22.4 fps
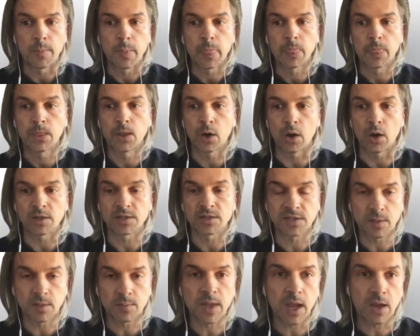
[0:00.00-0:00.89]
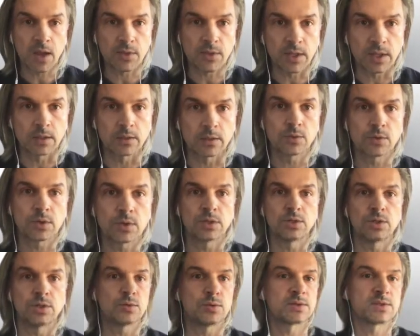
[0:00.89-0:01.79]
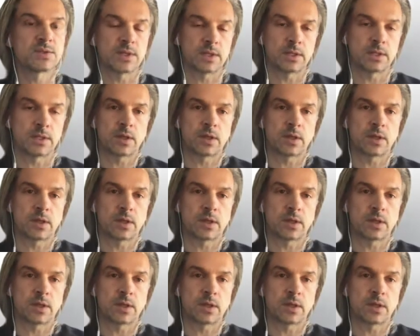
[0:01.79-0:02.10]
There are some now that you can use that